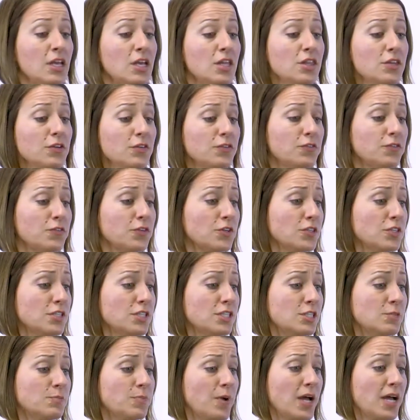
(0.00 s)
The
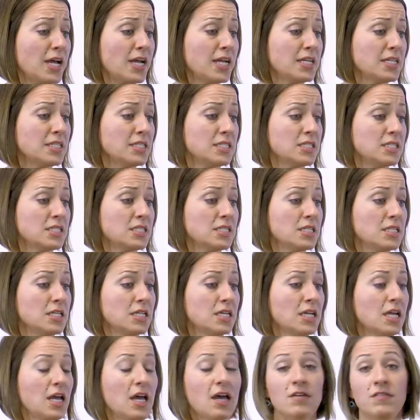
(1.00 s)
first spot
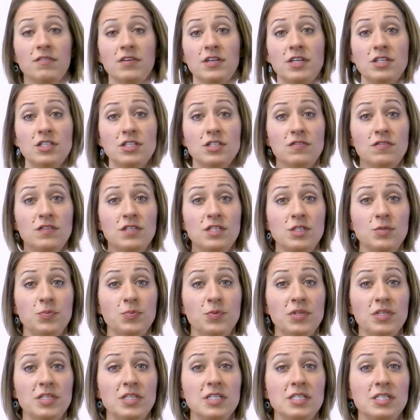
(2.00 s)
of each of these
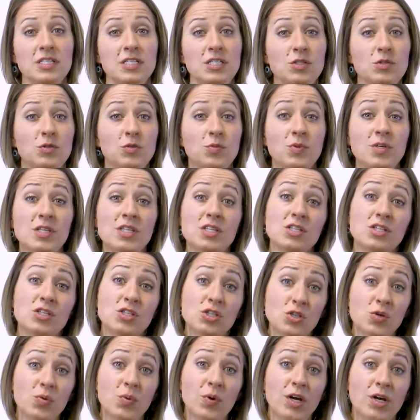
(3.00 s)
parentheses will be the
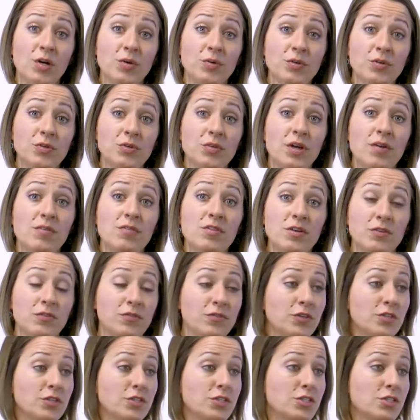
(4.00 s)
square root of the
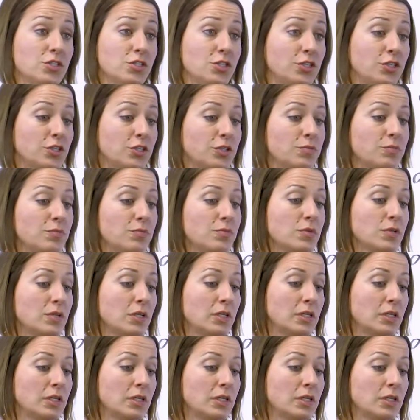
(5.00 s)
first term.